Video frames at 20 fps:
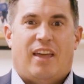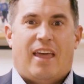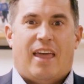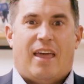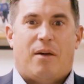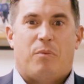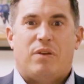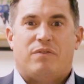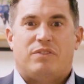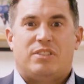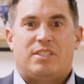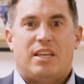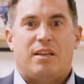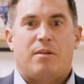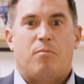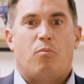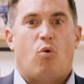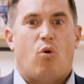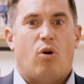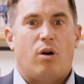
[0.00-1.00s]
And we've
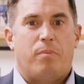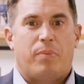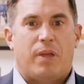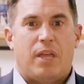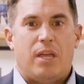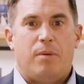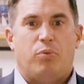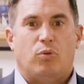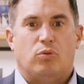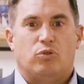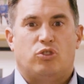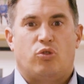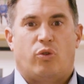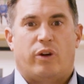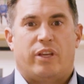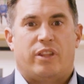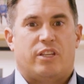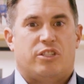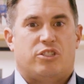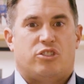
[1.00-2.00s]
seen more people
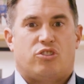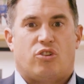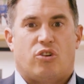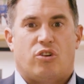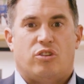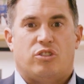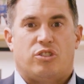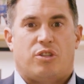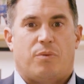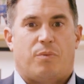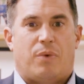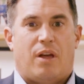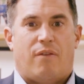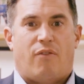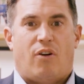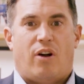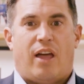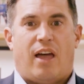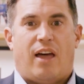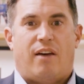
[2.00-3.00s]
join this church than we
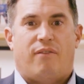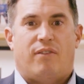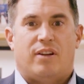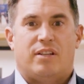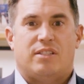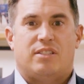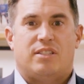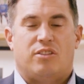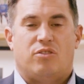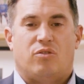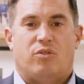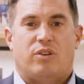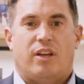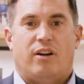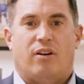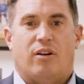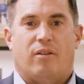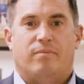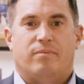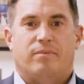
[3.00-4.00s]
ever have in a single
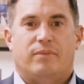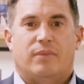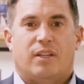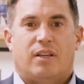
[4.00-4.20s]
year.